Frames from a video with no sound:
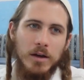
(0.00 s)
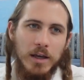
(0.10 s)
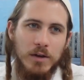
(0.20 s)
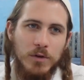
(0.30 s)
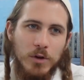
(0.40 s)

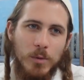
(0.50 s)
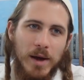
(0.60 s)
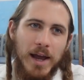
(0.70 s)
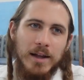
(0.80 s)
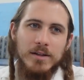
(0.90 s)
Even though my
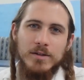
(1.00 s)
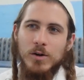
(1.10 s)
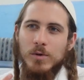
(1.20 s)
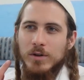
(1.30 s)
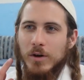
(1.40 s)
hand doesn't know
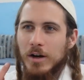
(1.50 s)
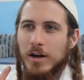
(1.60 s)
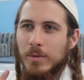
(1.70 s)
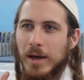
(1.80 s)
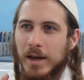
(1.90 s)
what's going on
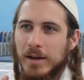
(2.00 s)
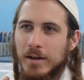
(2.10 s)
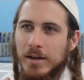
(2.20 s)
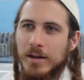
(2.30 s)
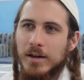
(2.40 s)
in my hand,
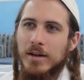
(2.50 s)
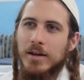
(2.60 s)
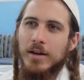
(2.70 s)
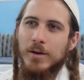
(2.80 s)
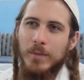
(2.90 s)

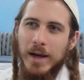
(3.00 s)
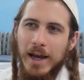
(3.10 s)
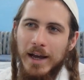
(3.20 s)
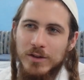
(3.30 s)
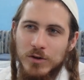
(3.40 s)

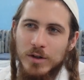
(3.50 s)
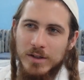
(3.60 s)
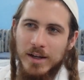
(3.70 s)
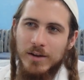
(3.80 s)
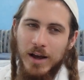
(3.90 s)
so to
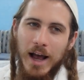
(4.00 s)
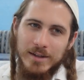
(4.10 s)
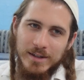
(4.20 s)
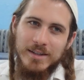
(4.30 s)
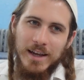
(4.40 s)
say, has
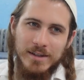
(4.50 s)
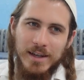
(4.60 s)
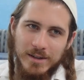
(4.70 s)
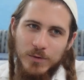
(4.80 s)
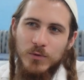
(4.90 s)
a sense,
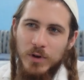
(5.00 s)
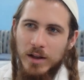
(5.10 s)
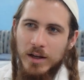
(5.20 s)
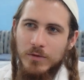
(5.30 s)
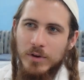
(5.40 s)
has a
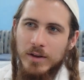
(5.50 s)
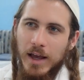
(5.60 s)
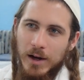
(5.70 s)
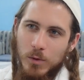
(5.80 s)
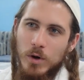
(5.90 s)
feeling of it,
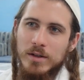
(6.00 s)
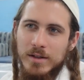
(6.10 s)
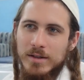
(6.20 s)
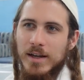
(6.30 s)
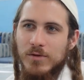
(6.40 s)
and it wants
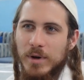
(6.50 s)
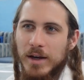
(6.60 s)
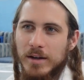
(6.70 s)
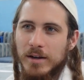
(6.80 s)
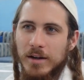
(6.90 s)
to save my
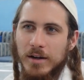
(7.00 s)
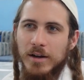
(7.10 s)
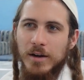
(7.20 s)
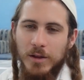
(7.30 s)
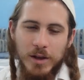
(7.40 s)
head.
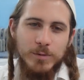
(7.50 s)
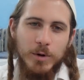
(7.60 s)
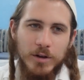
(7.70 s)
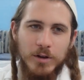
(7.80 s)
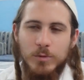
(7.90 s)
This
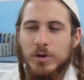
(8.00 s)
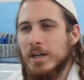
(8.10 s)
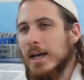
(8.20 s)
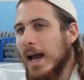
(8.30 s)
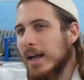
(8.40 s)
part of the community
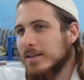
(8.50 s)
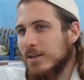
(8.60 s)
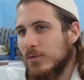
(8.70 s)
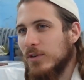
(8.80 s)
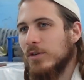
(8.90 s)
has to
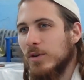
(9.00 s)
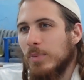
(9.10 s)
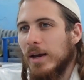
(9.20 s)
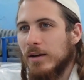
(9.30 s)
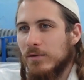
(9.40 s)
feel the
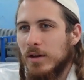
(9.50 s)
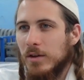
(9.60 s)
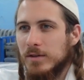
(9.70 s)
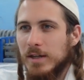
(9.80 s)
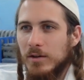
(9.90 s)
pain of the
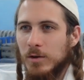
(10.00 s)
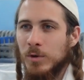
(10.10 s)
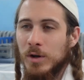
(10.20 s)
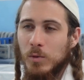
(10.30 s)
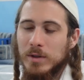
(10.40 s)
other side of the
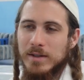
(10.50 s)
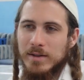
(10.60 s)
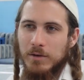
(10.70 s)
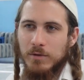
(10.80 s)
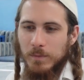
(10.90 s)
community and want to
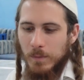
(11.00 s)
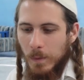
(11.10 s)
save them.